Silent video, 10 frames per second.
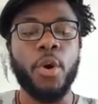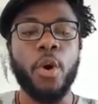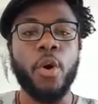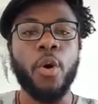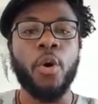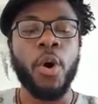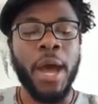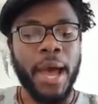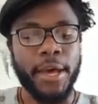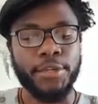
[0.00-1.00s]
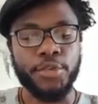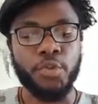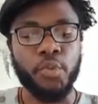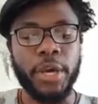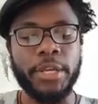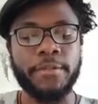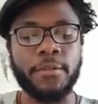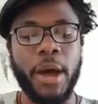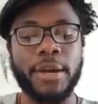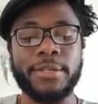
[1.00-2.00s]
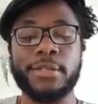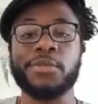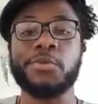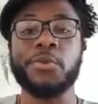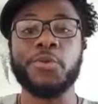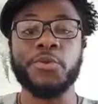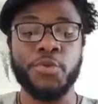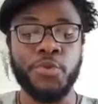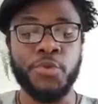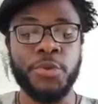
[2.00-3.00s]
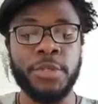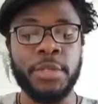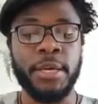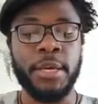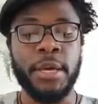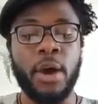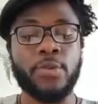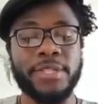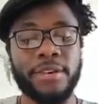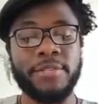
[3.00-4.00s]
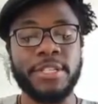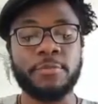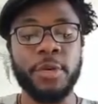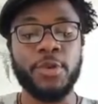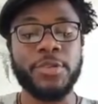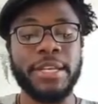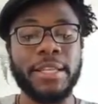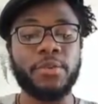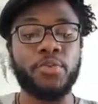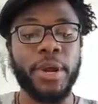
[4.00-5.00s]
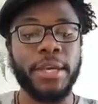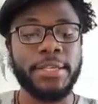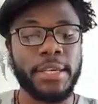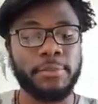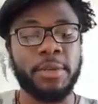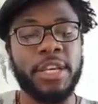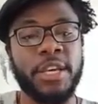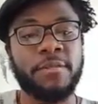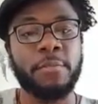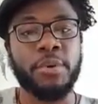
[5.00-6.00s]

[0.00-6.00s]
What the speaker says: or has to wait for access to those goods or services because another race has been given